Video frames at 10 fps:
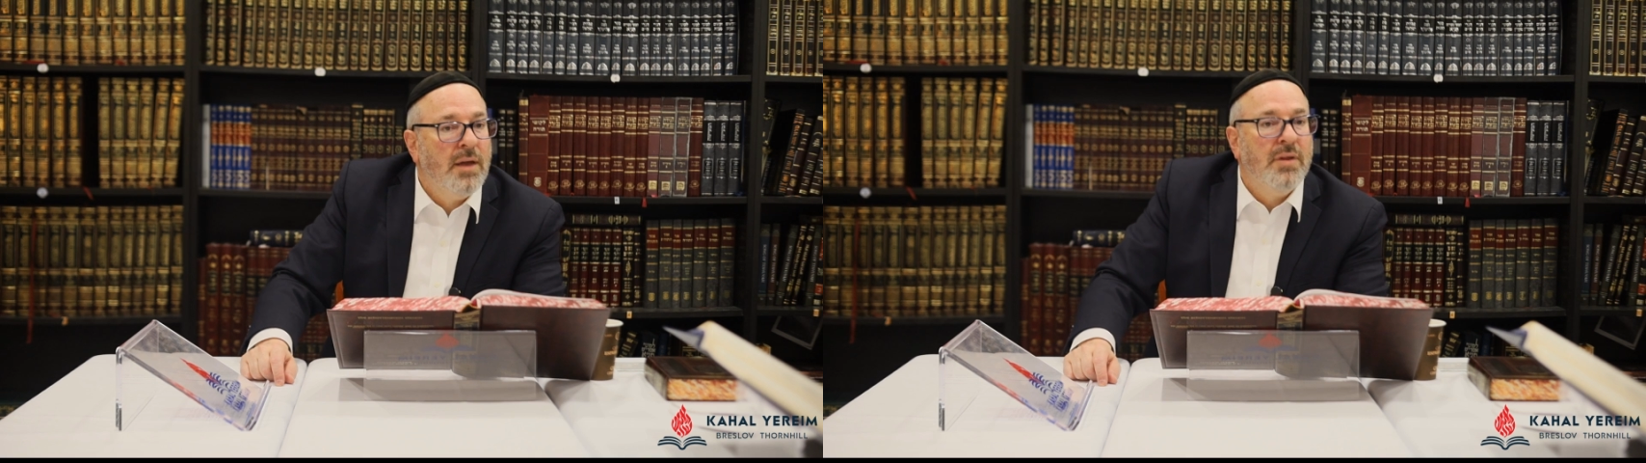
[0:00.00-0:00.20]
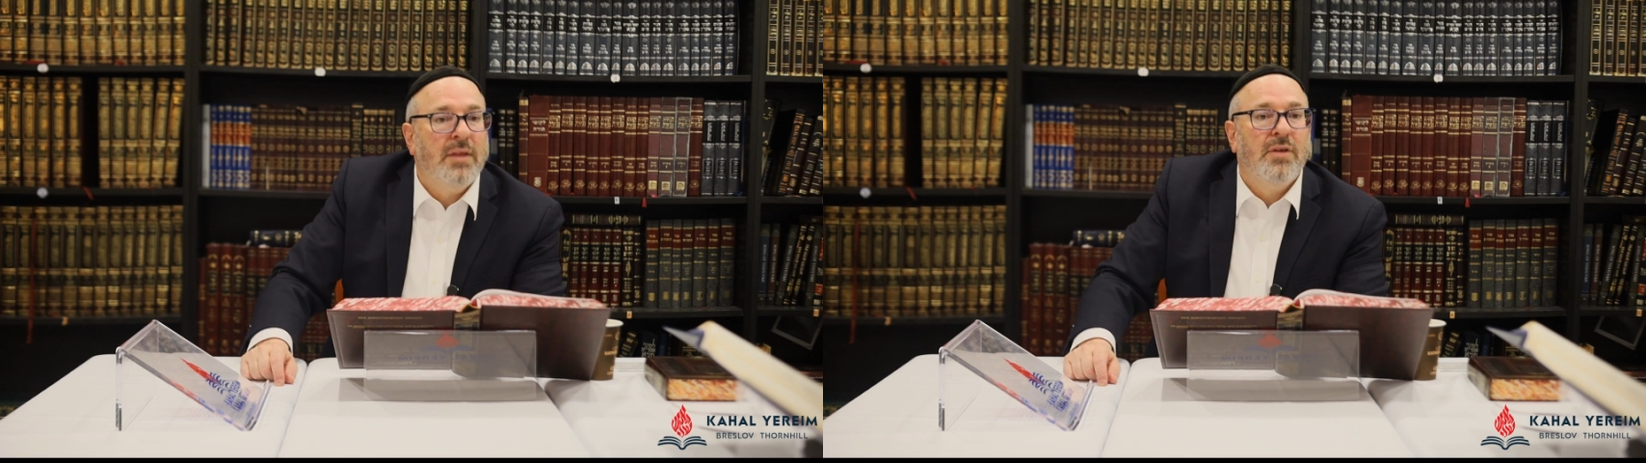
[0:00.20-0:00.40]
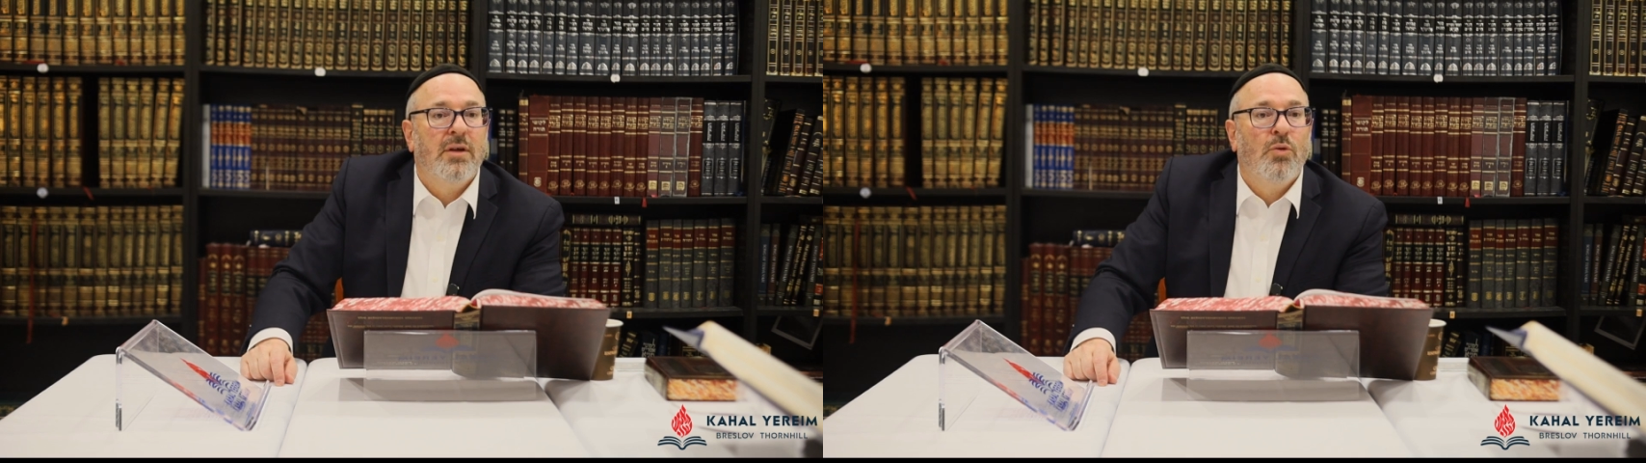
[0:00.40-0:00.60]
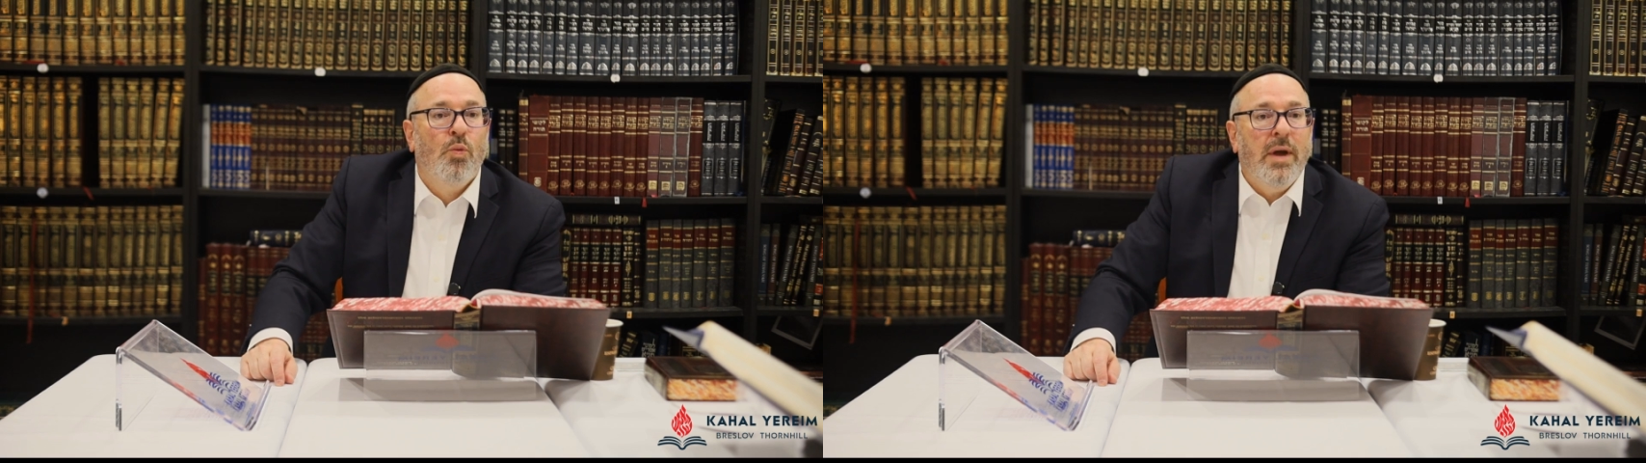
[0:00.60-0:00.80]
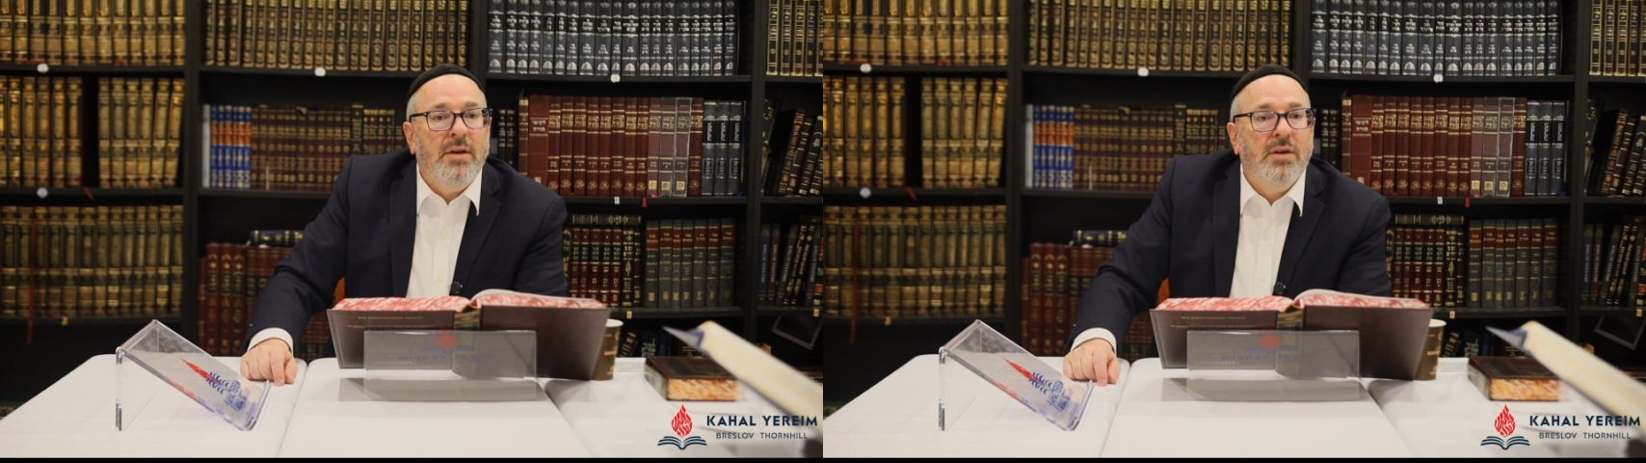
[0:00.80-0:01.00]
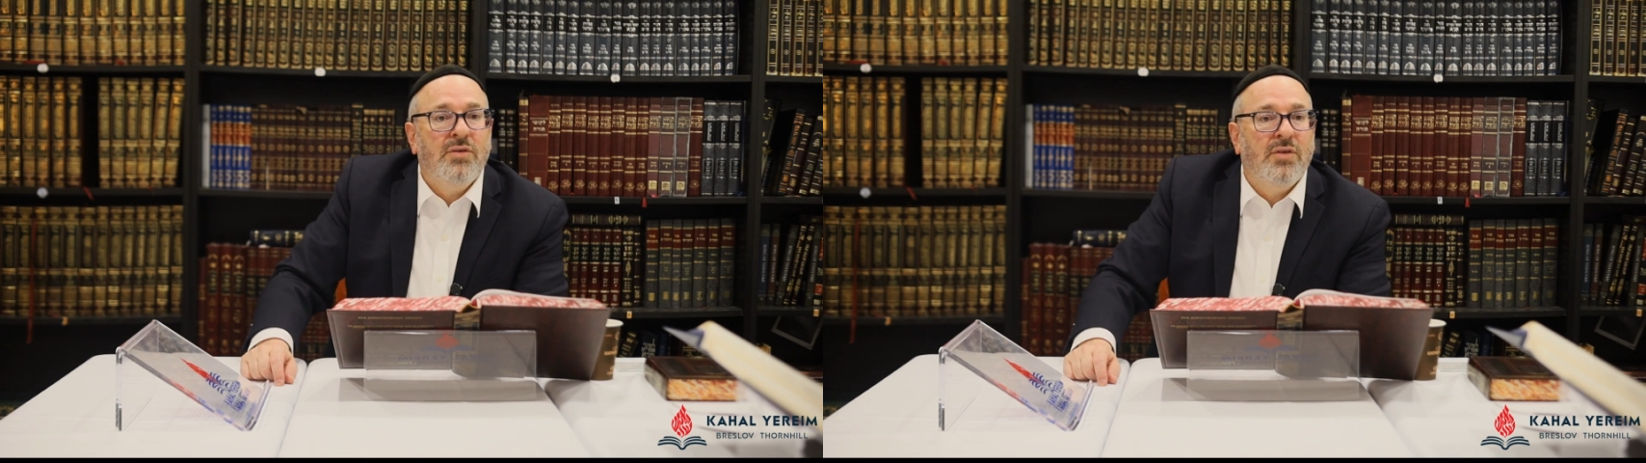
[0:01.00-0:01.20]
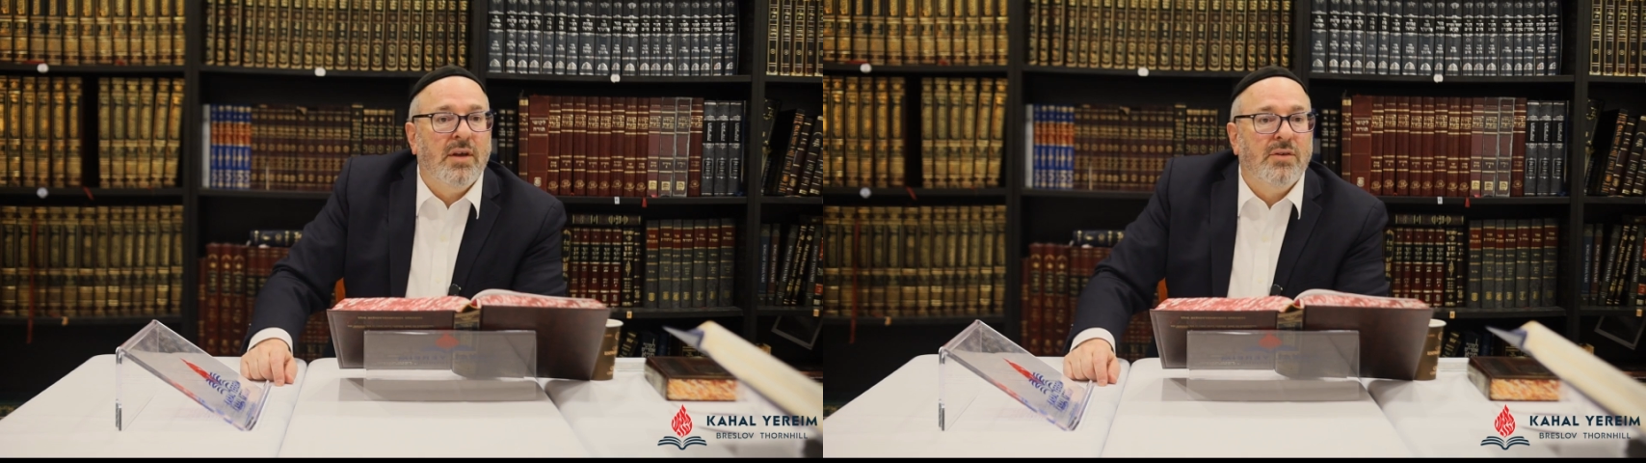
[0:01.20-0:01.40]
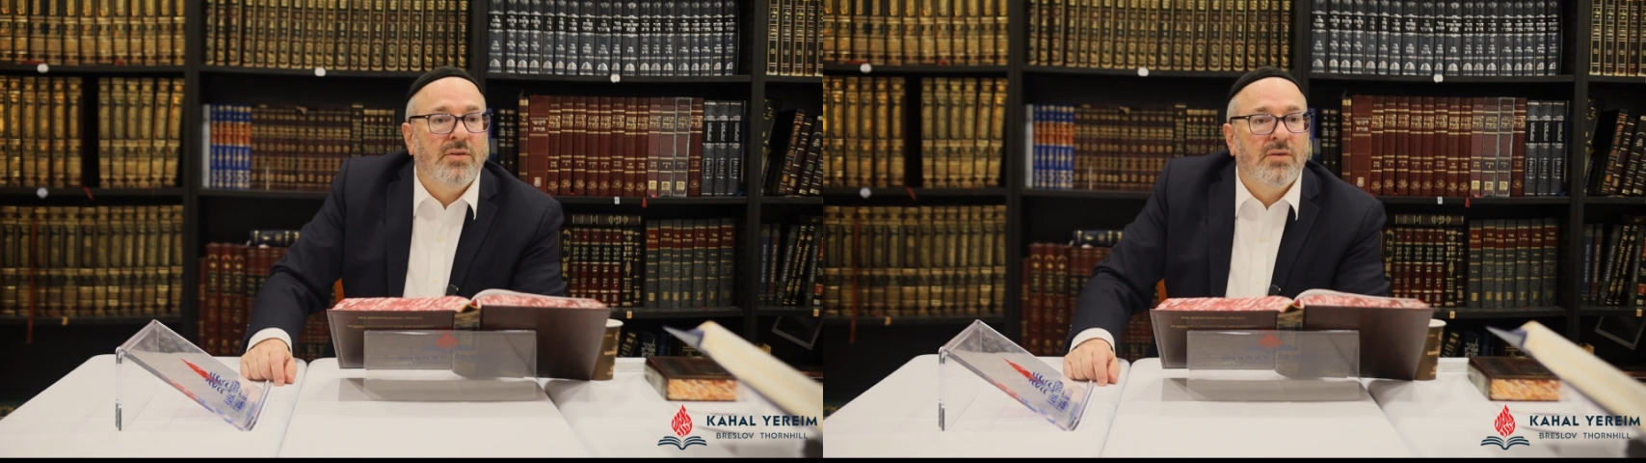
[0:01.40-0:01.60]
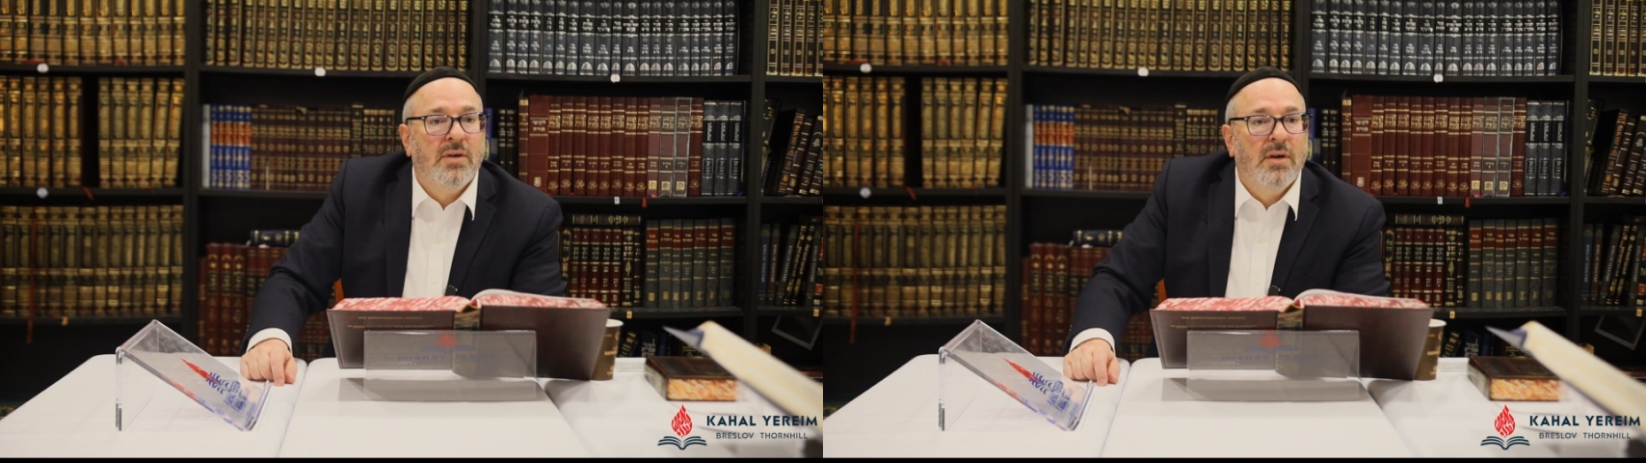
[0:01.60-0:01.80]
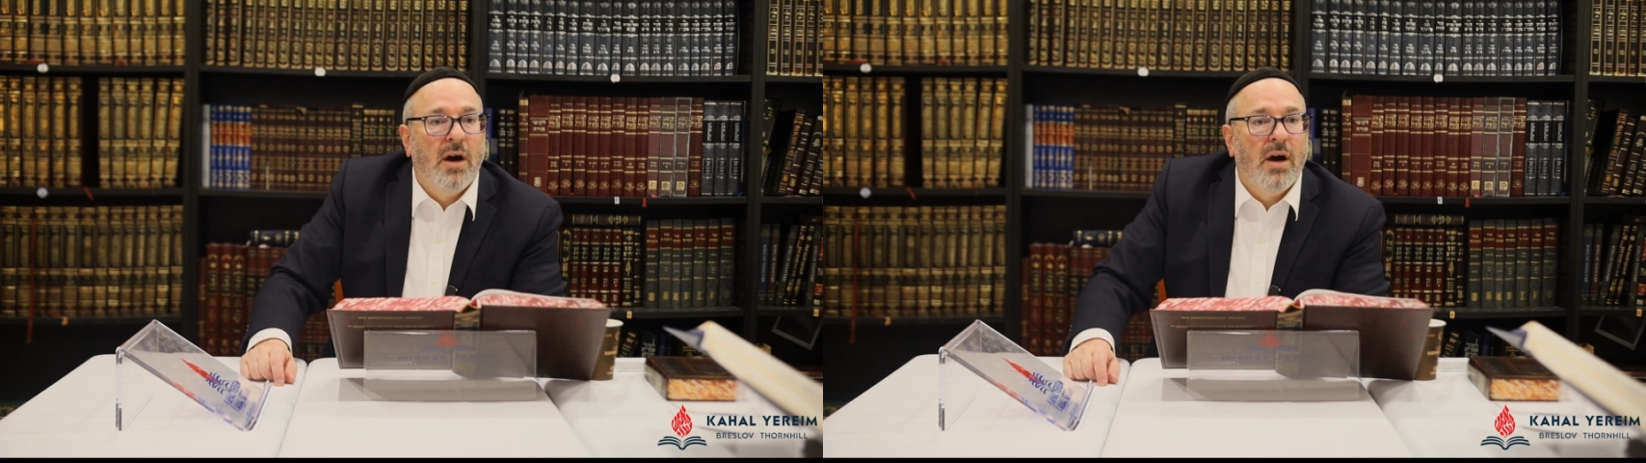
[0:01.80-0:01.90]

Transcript: that the witnesses